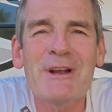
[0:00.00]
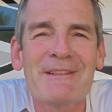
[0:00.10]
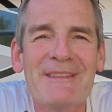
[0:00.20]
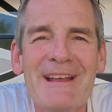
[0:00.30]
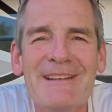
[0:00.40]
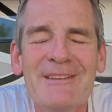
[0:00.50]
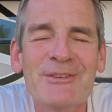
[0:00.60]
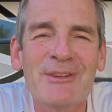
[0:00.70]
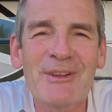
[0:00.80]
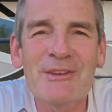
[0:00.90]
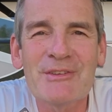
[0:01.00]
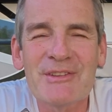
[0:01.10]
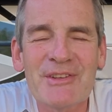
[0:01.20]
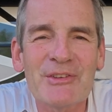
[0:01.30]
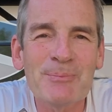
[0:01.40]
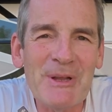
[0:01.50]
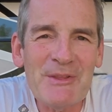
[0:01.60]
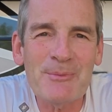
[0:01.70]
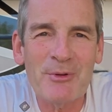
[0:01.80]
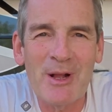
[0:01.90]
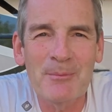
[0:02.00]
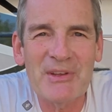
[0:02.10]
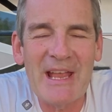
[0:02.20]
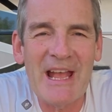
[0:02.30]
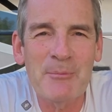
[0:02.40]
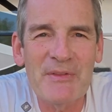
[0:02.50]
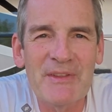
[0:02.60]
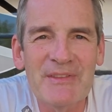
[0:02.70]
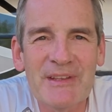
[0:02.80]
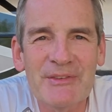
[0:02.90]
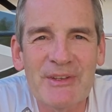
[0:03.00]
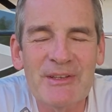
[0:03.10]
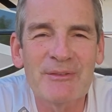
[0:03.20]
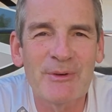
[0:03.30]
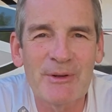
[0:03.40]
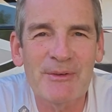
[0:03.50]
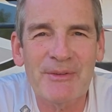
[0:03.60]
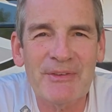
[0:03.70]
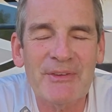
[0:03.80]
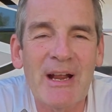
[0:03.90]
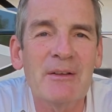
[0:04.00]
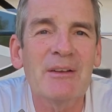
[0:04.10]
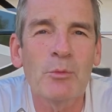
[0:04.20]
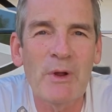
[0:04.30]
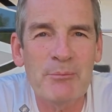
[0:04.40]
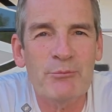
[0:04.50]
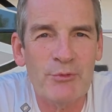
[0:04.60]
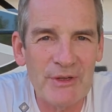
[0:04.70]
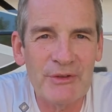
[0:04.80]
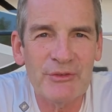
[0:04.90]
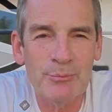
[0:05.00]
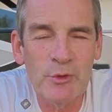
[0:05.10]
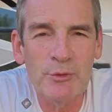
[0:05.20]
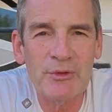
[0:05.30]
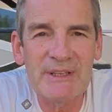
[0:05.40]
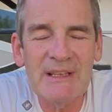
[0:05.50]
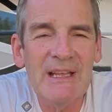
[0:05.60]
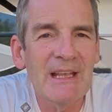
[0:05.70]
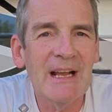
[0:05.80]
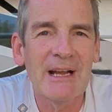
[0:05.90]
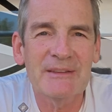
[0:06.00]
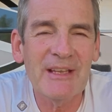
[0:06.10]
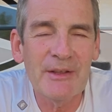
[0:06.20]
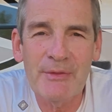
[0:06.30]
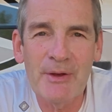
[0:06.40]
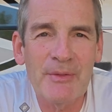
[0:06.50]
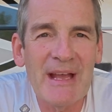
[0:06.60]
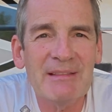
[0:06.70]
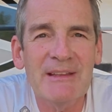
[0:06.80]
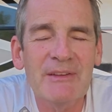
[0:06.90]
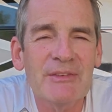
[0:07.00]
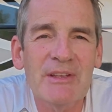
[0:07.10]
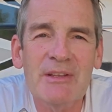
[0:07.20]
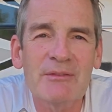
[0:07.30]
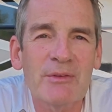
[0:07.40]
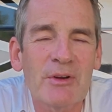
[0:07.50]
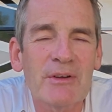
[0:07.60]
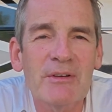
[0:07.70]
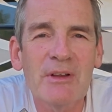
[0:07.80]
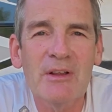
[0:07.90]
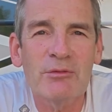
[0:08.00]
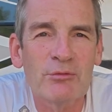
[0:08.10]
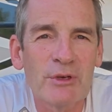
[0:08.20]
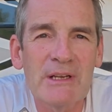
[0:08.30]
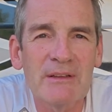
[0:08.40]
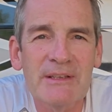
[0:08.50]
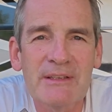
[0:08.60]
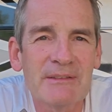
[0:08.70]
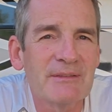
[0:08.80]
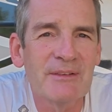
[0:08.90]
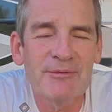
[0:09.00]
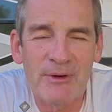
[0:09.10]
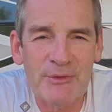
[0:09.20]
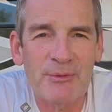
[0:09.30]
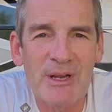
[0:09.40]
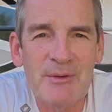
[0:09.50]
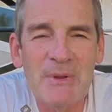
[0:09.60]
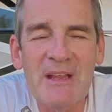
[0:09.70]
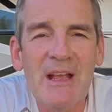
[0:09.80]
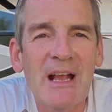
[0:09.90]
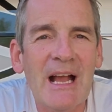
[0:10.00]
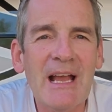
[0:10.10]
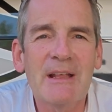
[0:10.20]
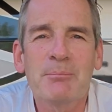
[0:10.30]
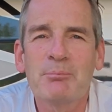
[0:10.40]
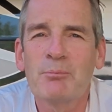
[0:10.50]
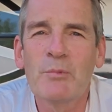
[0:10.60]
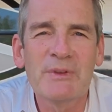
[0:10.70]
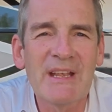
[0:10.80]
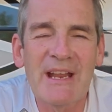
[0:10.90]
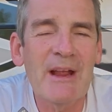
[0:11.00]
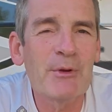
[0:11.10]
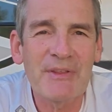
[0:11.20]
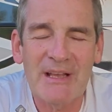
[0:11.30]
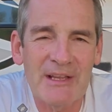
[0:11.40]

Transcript: right, that installation, despite the problems I had with the DC converter at the start, went pretty smoothly. I'll tell you though, that DC converter really frustrated me. I did everything